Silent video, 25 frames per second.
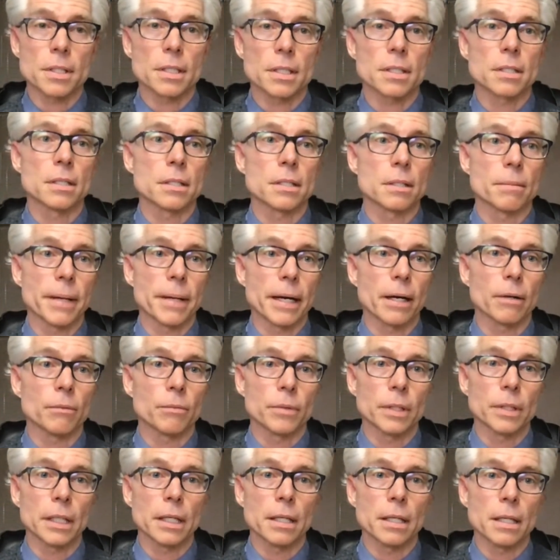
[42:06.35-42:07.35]
This is about
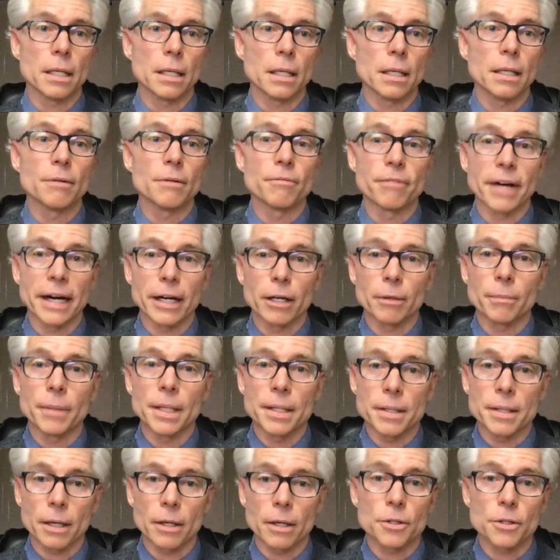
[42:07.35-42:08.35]
really the
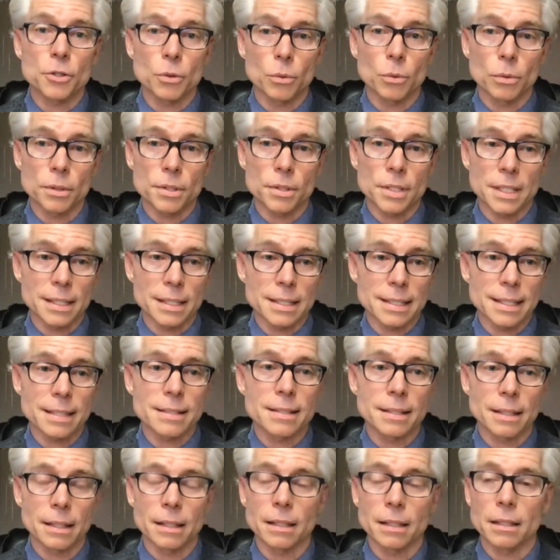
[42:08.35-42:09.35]
environment that our schools
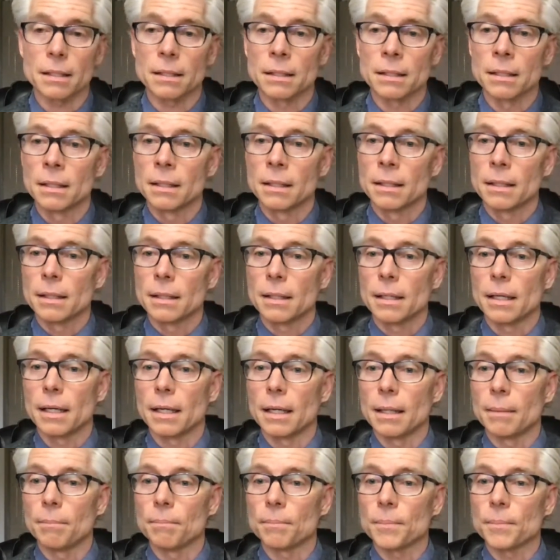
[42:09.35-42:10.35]
exist in.
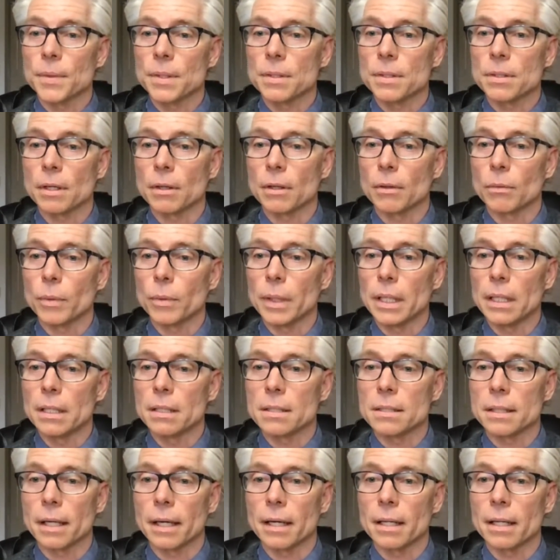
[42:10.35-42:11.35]
So we
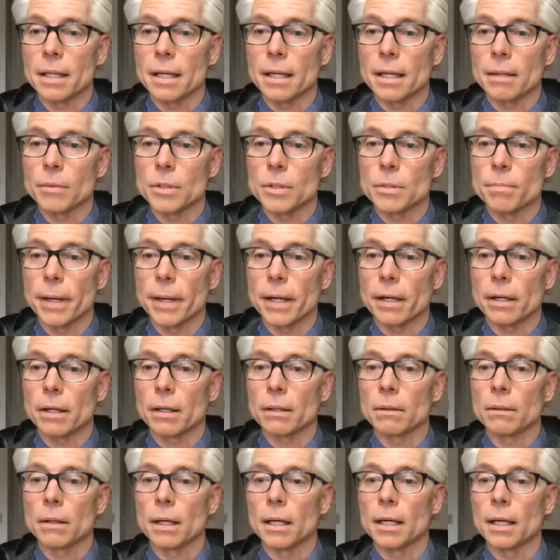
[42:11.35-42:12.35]
decided that it was
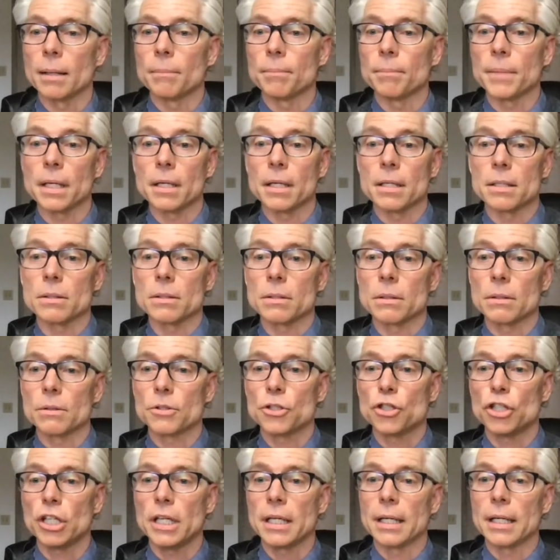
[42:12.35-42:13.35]
better because
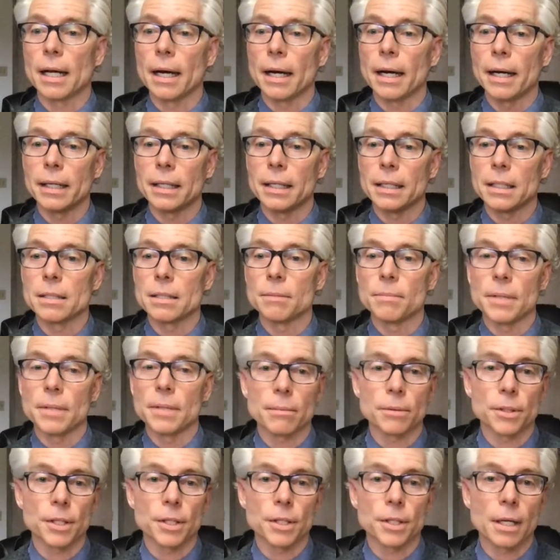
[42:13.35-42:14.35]
she and I need to be
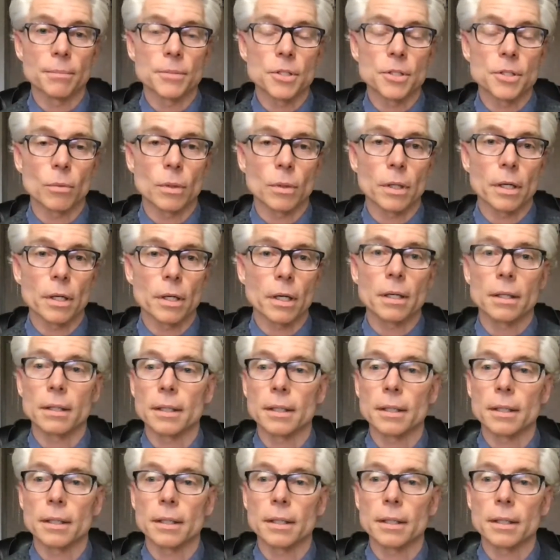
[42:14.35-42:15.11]
able to come to work.